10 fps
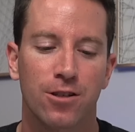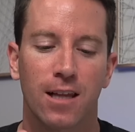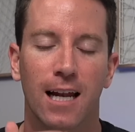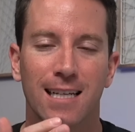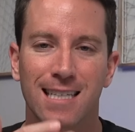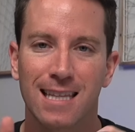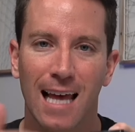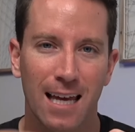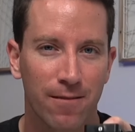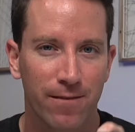so that it's in
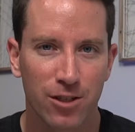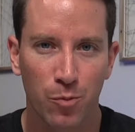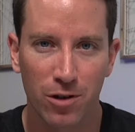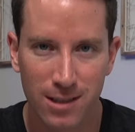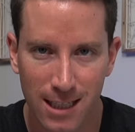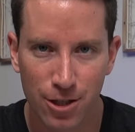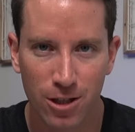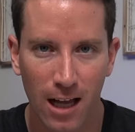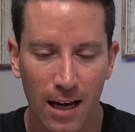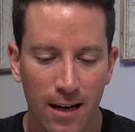that invisible
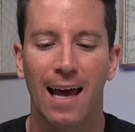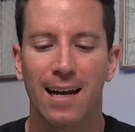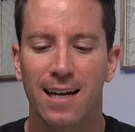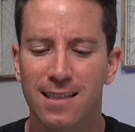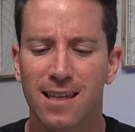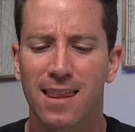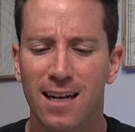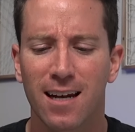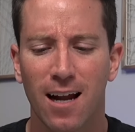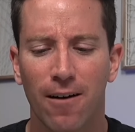stitch line, and it is
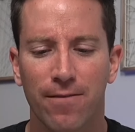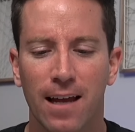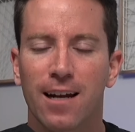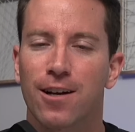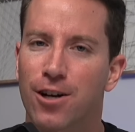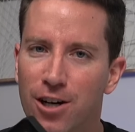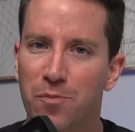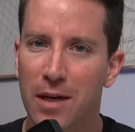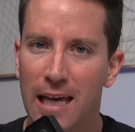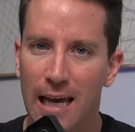thin enough that it
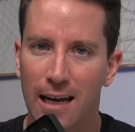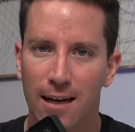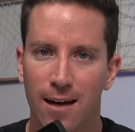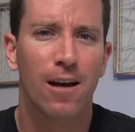could be hidden.